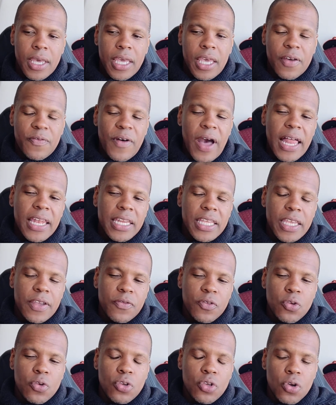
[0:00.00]
If I
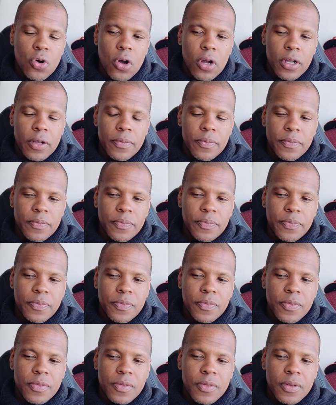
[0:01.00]
leave New York,
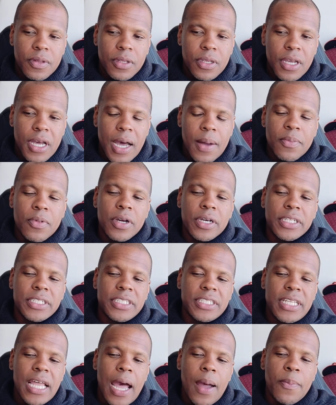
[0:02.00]
I'm going to
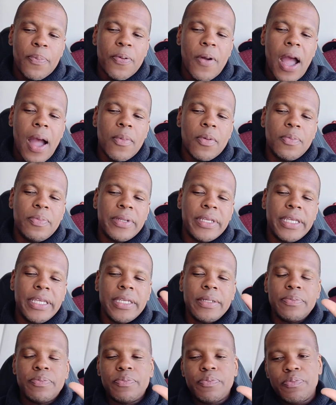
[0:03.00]
stop
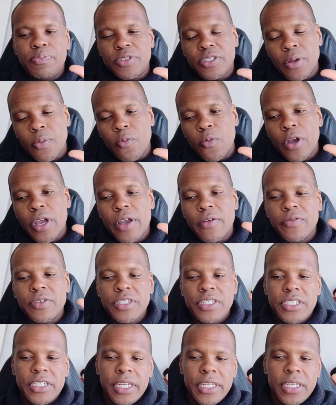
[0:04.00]
probably somewhere in
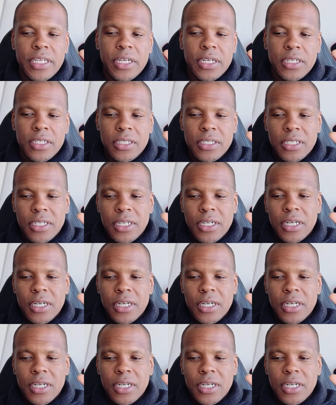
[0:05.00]
Virginia.